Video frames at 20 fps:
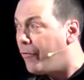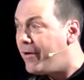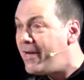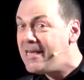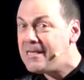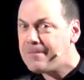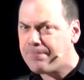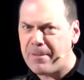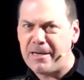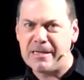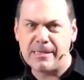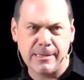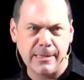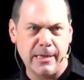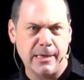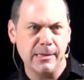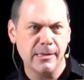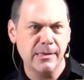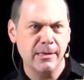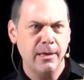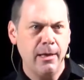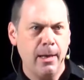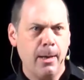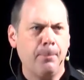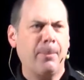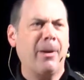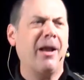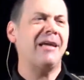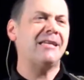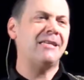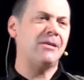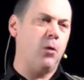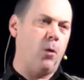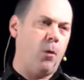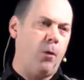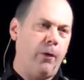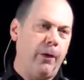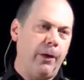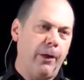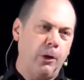is business, plus
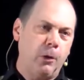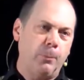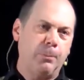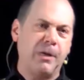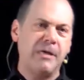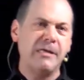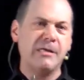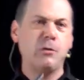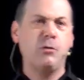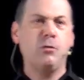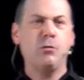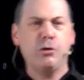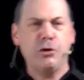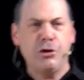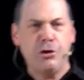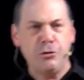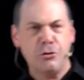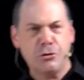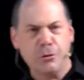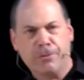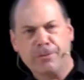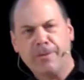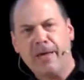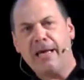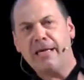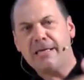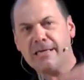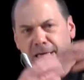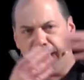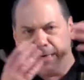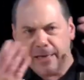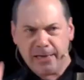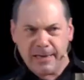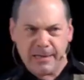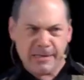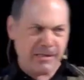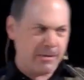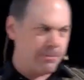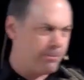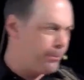oil, plus all the usual things needing
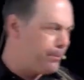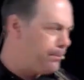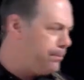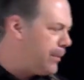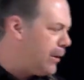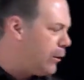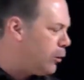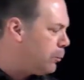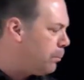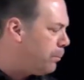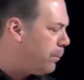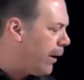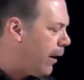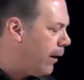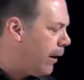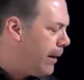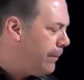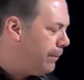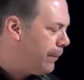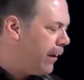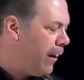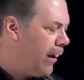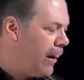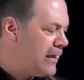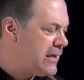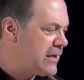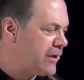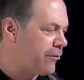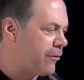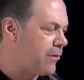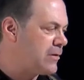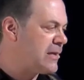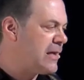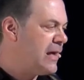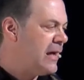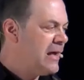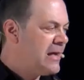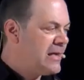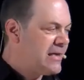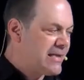to build pipelines across
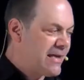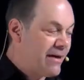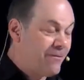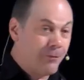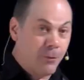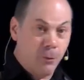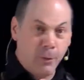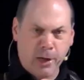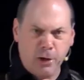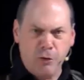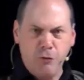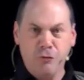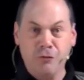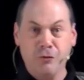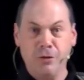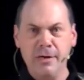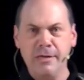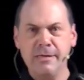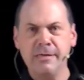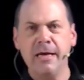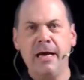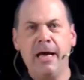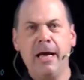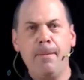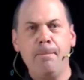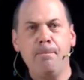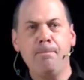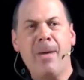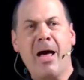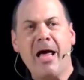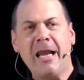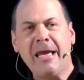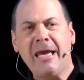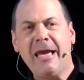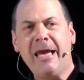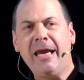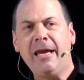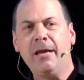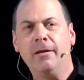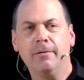several countries.
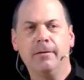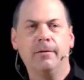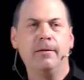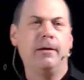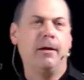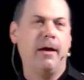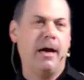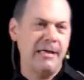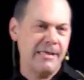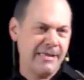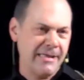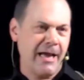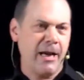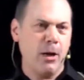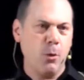Money, I said I